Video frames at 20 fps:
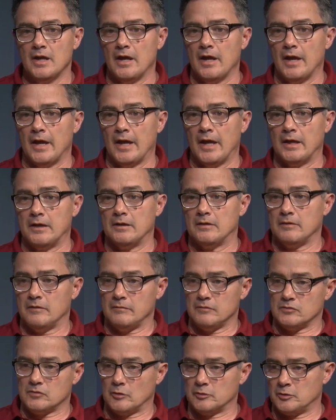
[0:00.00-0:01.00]
And
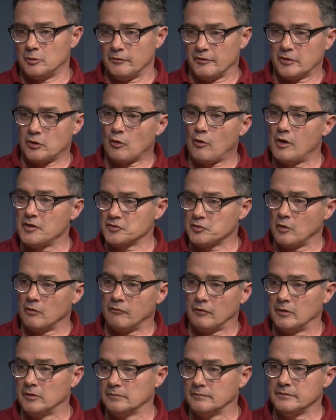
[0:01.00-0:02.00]
so during the
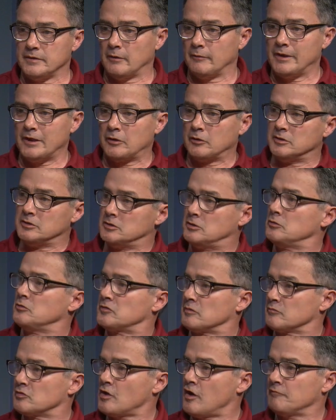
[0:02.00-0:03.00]
crossover, he couldn't do
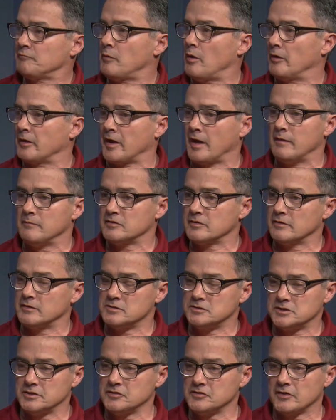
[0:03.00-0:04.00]
some softball games.
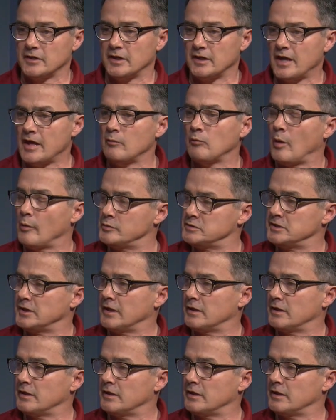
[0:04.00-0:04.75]
And she said, hey, what would